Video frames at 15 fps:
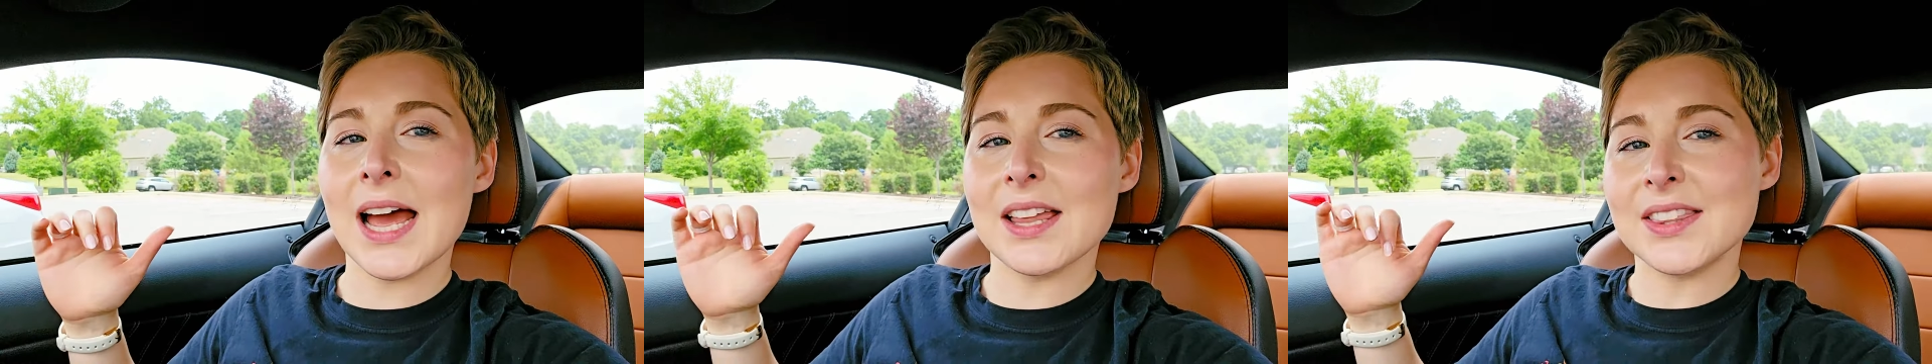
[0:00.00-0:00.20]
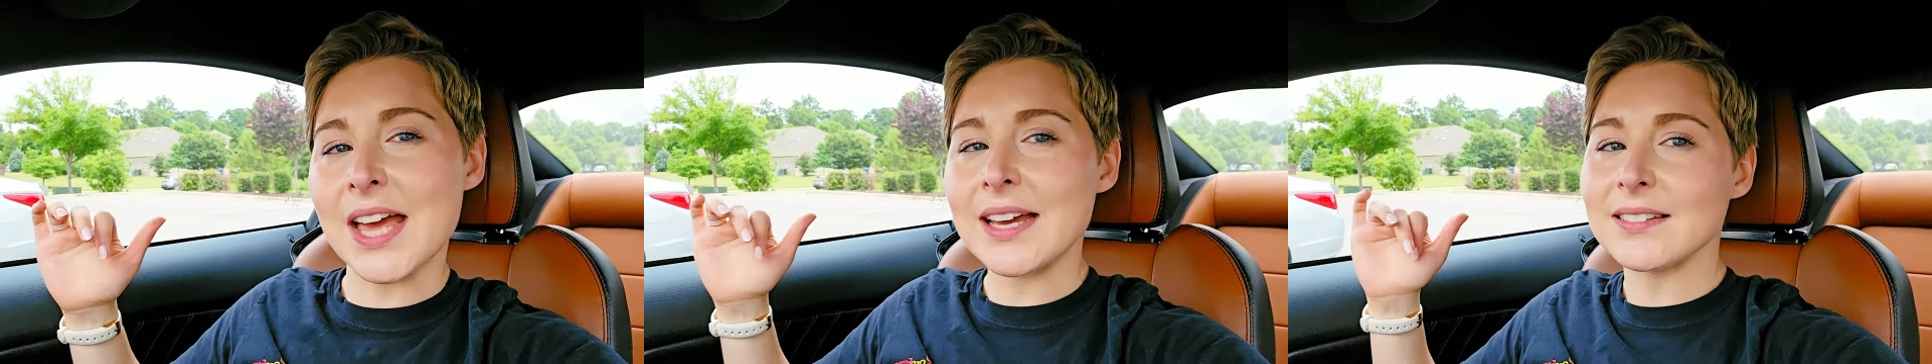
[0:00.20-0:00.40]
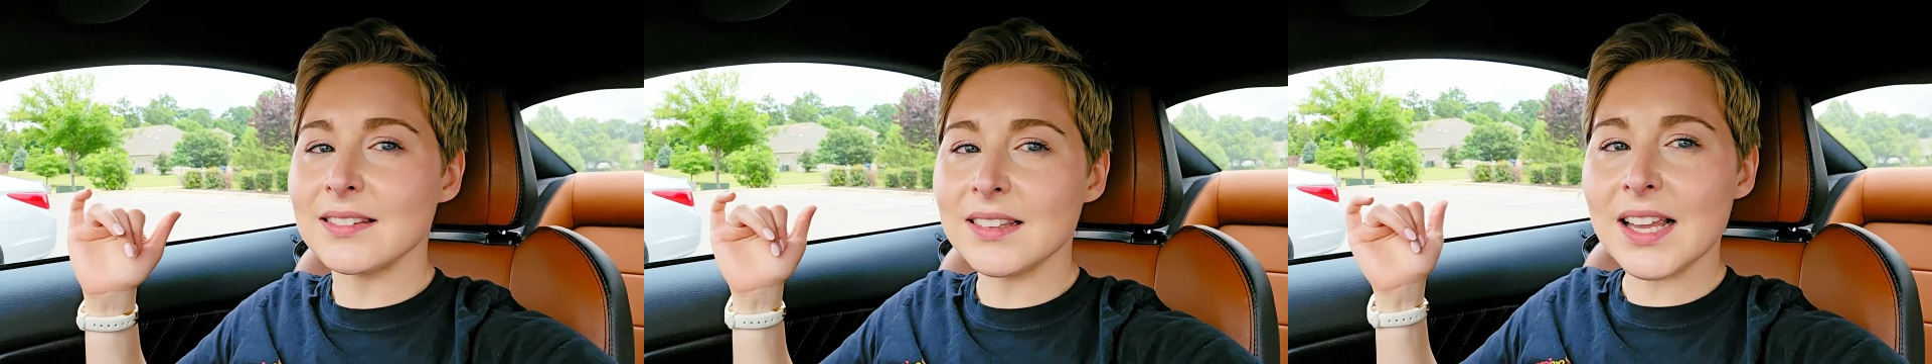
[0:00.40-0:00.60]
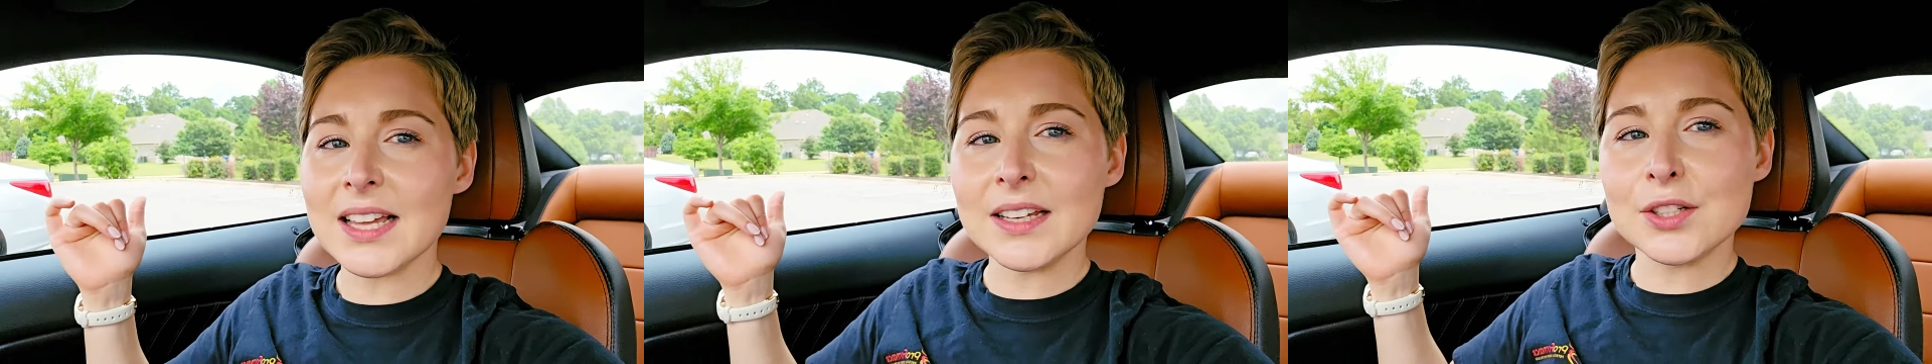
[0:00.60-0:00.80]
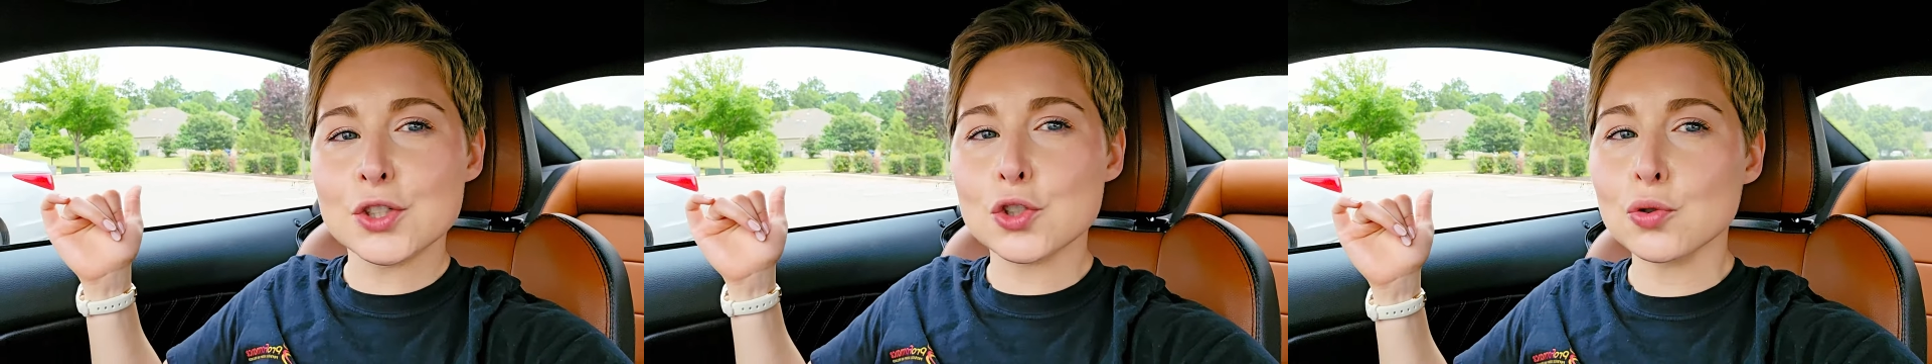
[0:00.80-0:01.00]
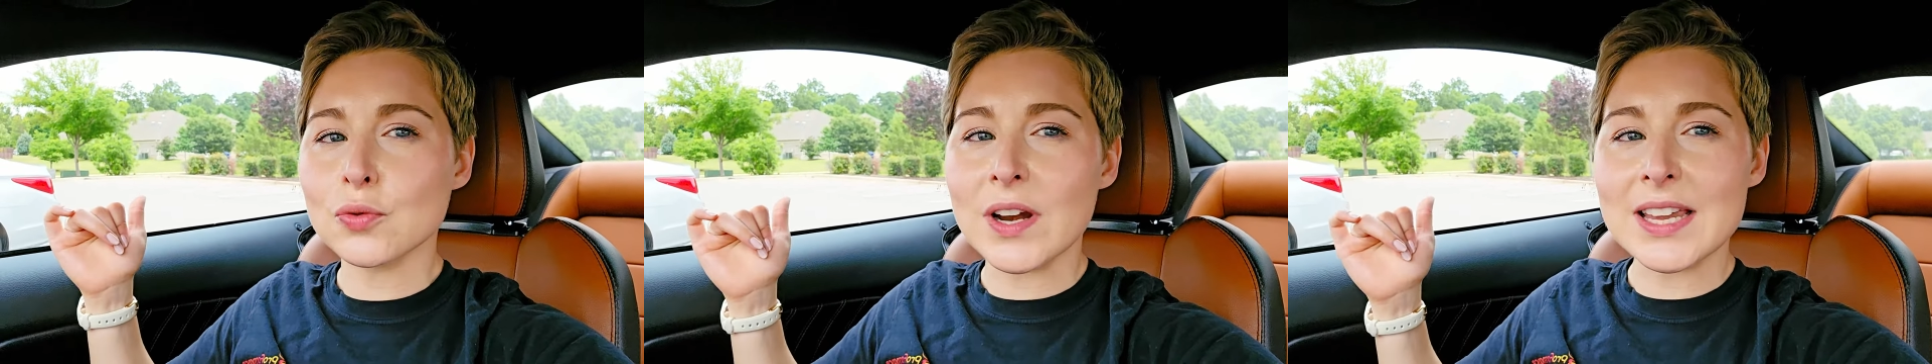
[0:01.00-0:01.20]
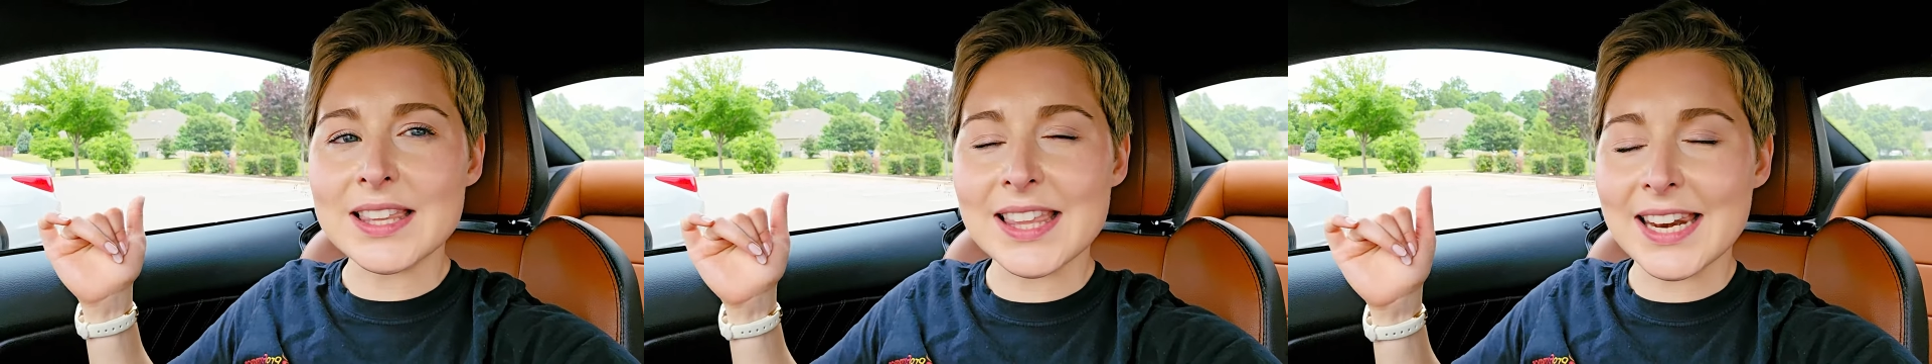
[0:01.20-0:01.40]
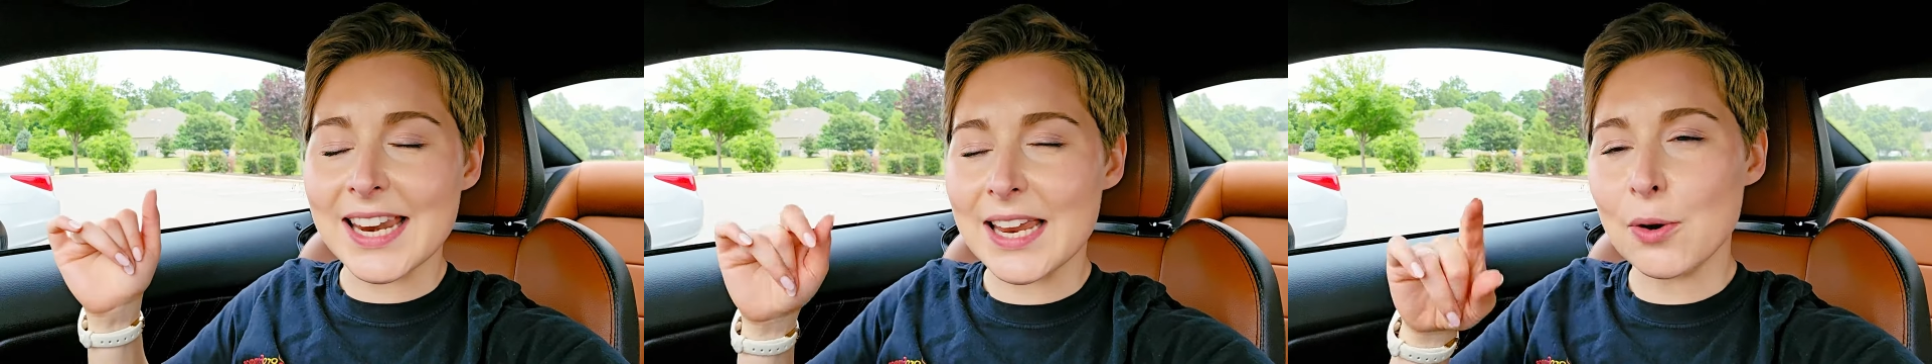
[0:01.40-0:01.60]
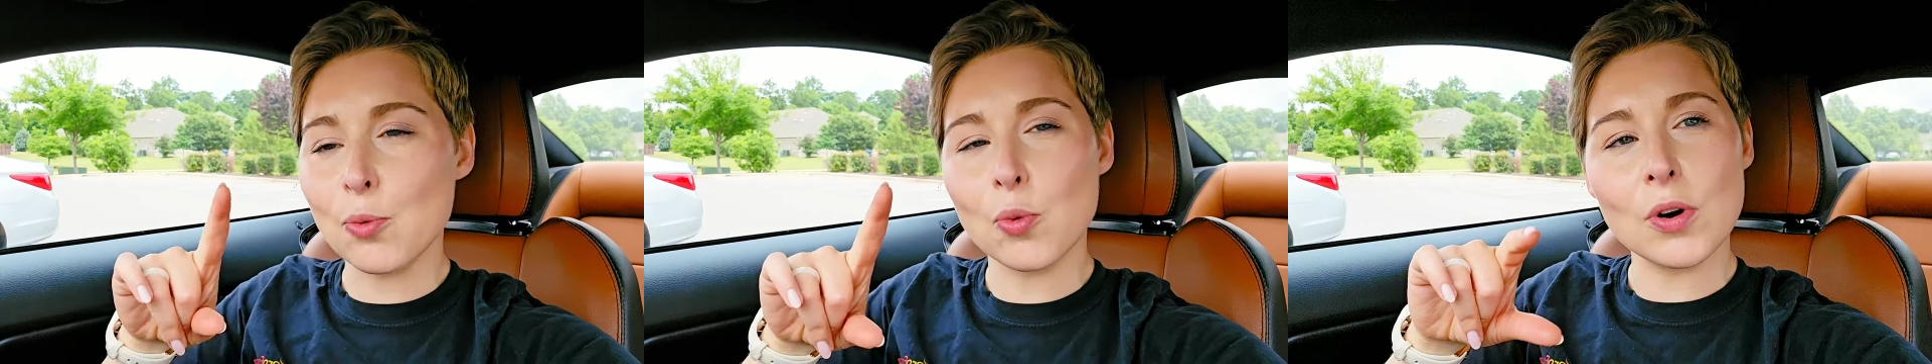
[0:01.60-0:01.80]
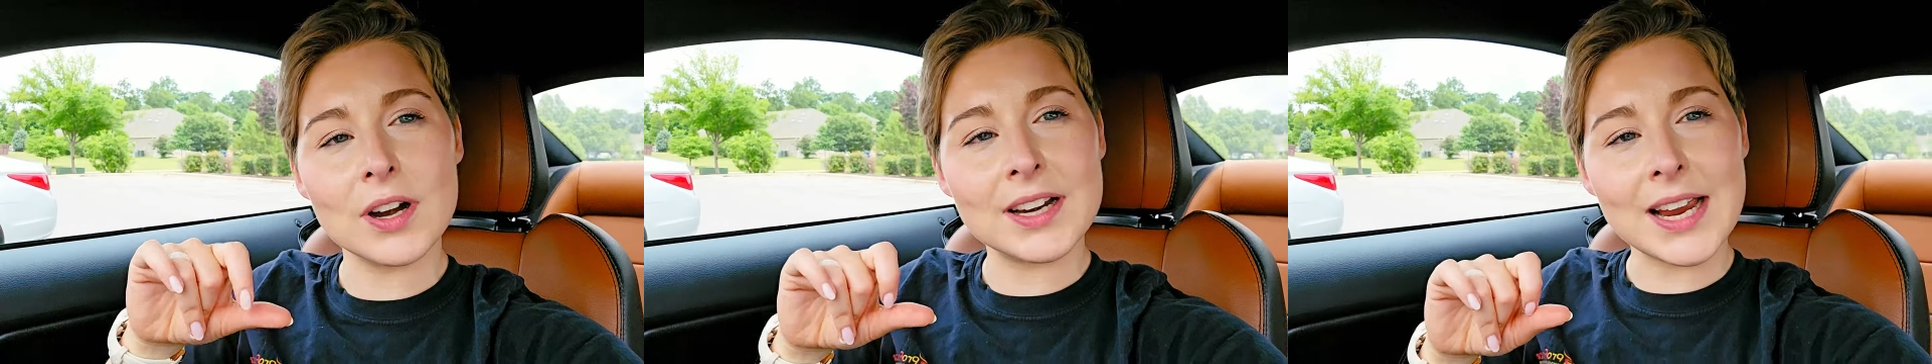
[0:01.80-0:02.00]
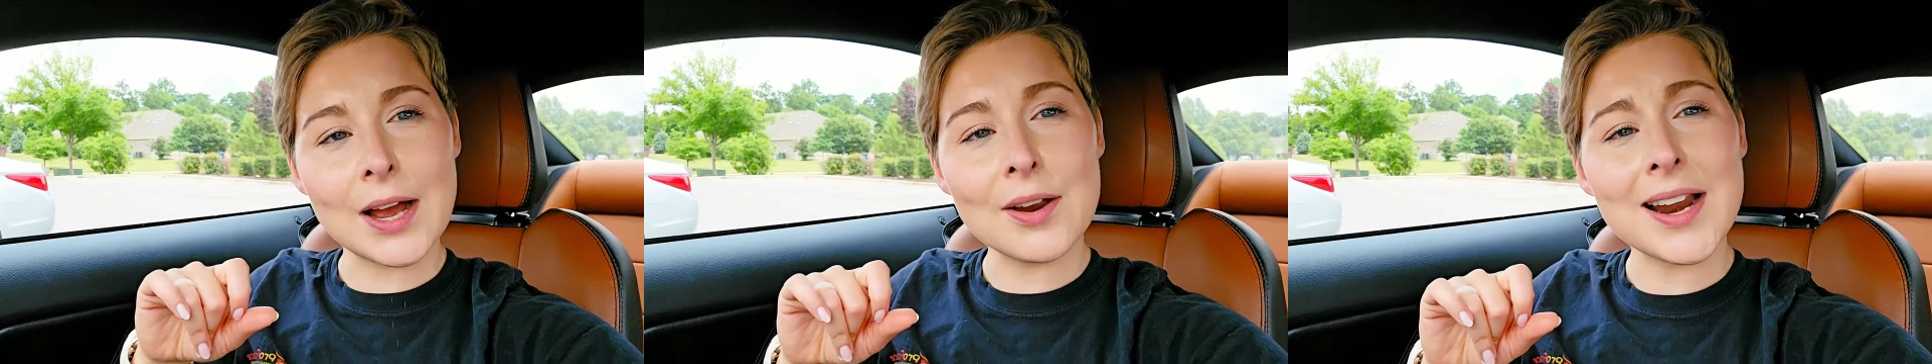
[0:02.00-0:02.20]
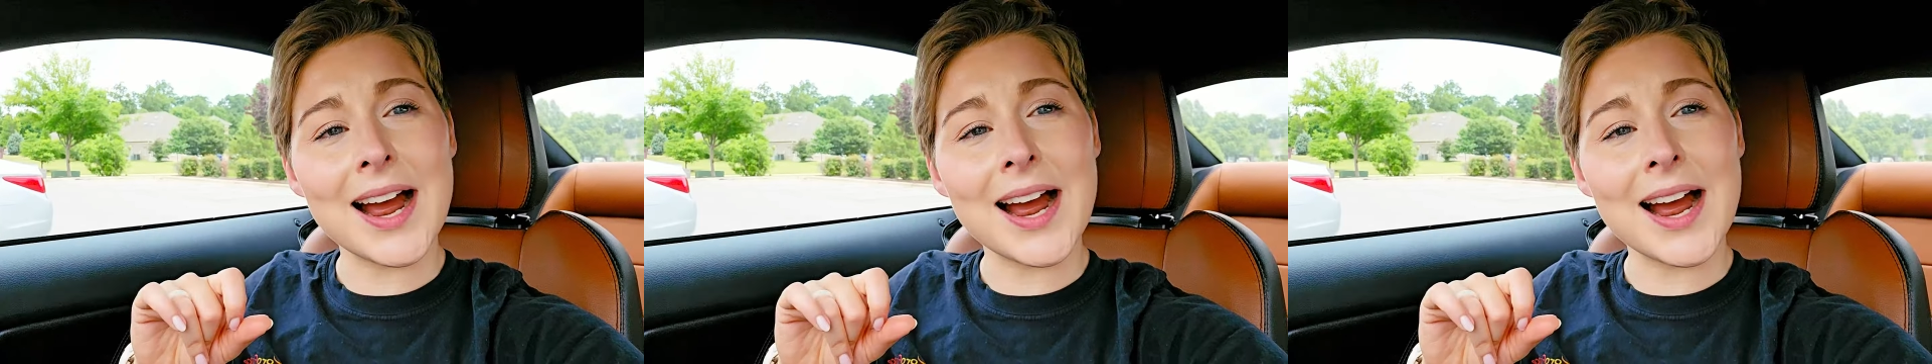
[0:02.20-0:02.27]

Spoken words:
that leg strengthening workout,